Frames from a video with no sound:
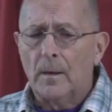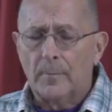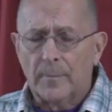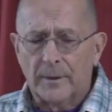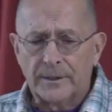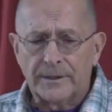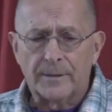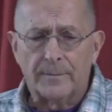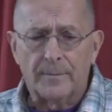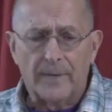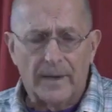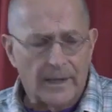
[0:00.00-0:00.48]

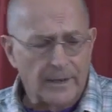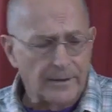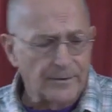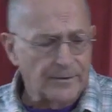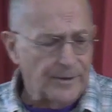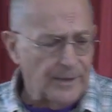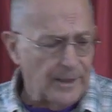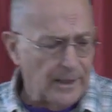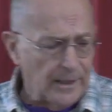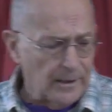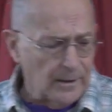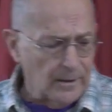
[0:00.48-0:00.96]
But the main
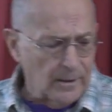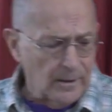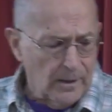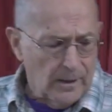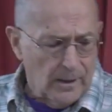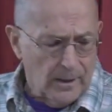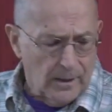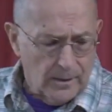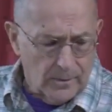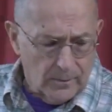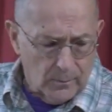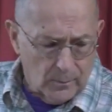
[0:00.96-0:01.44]
thing
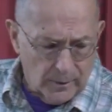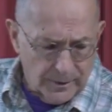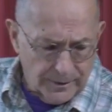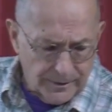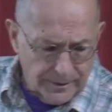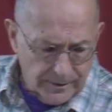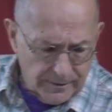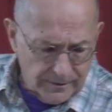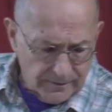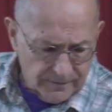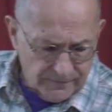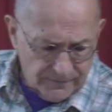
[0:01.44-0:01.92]
with
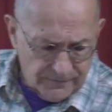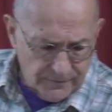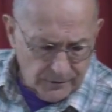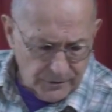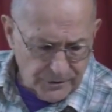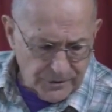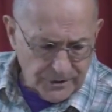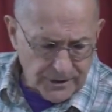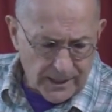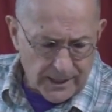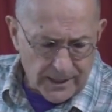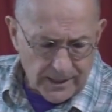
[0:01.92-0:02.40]
the
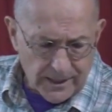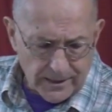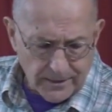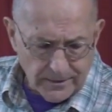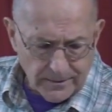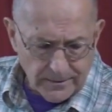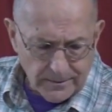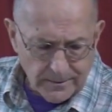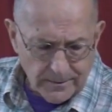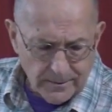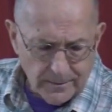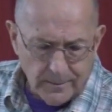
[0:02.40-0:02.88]
fuchsia,
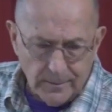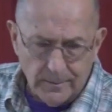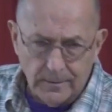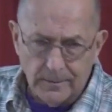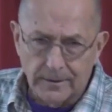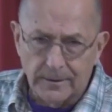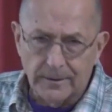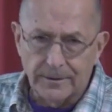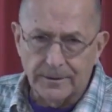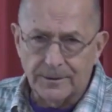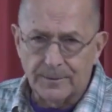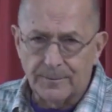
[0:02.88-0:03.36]

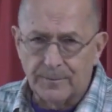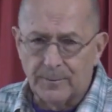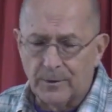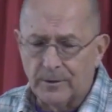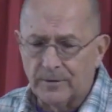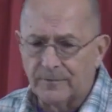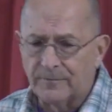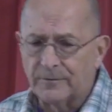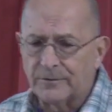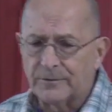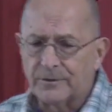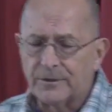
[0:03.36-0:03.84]
look at this
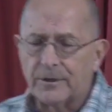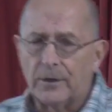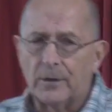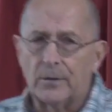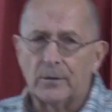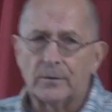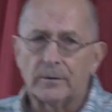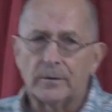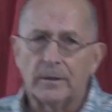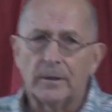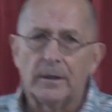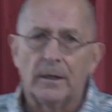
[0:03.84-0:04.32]
beautiful
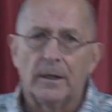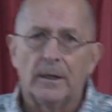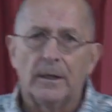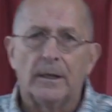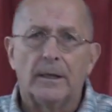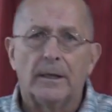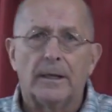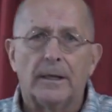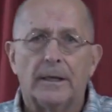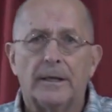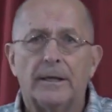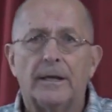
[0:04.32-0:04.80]
stone,
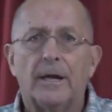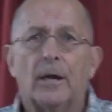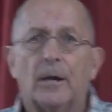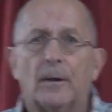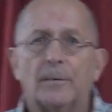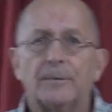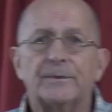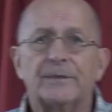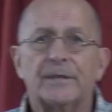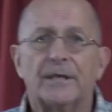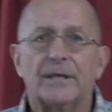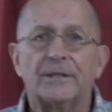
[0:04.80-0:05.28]
it
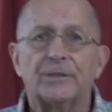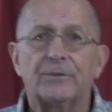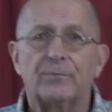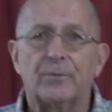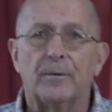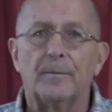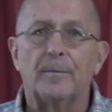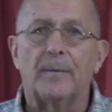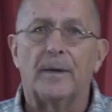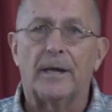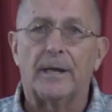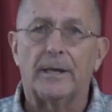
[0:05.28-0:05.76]
helps us
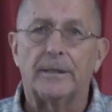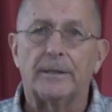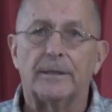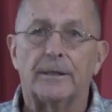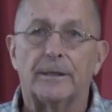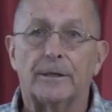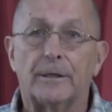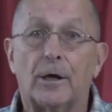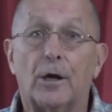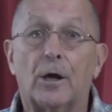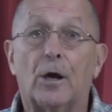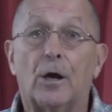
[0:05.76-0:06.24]
remain
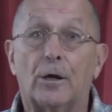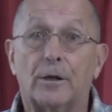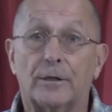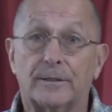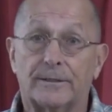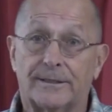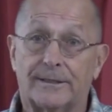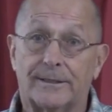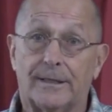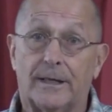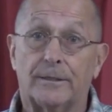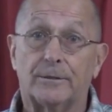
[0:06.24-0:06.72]
in our heart
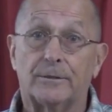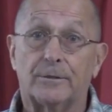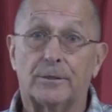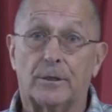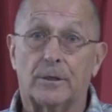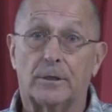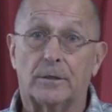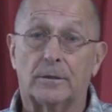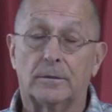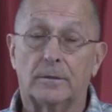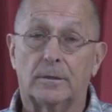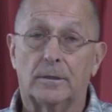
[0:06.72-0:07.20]

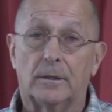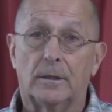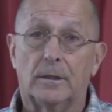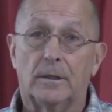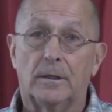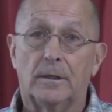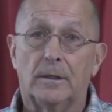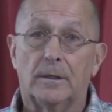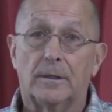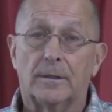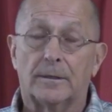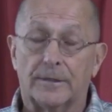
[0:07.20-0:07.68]
center.
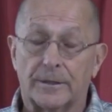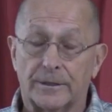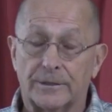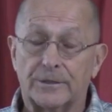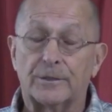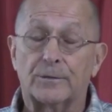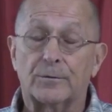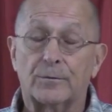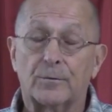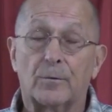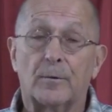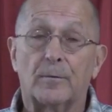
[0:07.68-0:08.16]
This
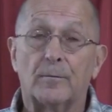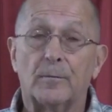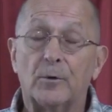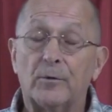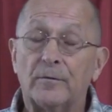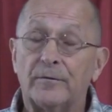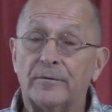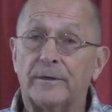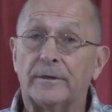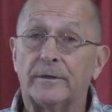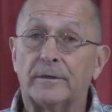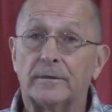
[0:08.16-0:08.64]
is we're
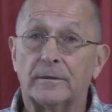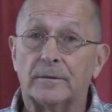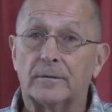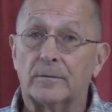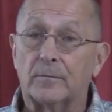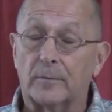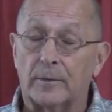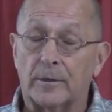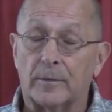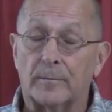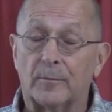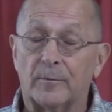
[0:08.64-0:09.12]
moving,
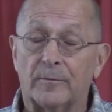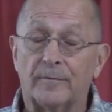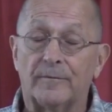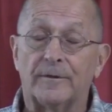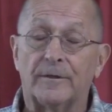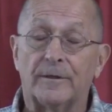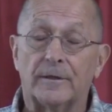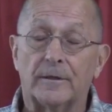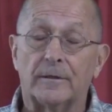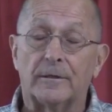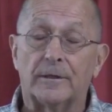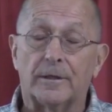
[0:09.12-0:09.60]
we are
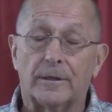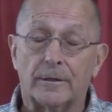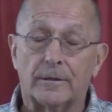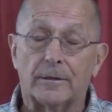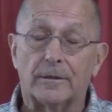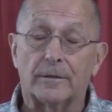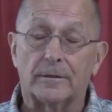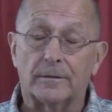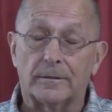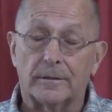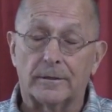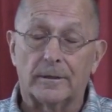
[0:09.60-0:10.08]
moving
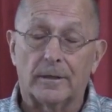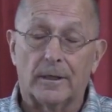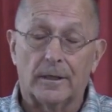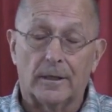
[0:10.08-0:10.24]
here